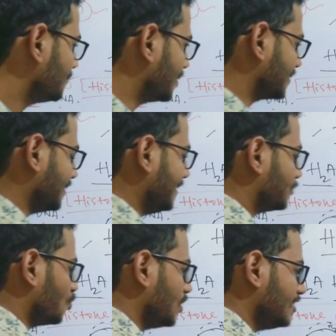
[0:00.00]
But
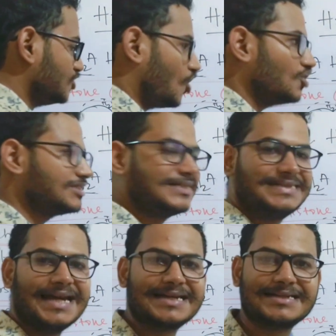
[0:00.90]
it will
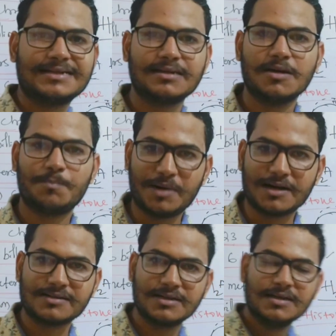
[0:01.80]
not take
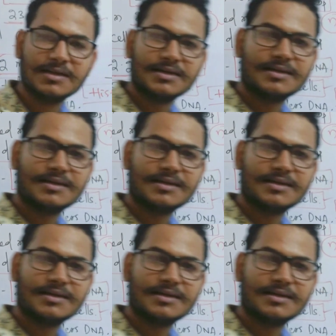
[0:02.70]
part